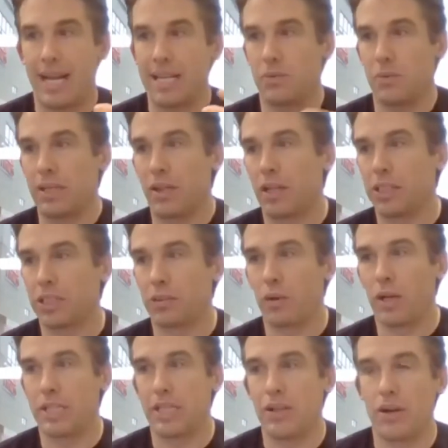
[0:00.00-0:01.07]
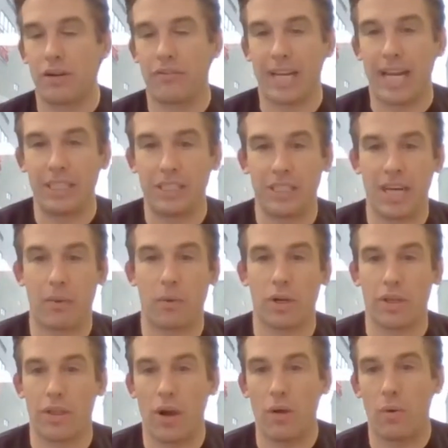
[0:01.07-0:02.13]
as we launch the Royaltie Notification
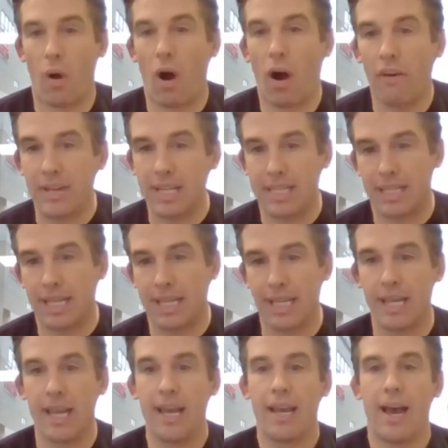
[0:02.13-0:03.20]
Network, though obviously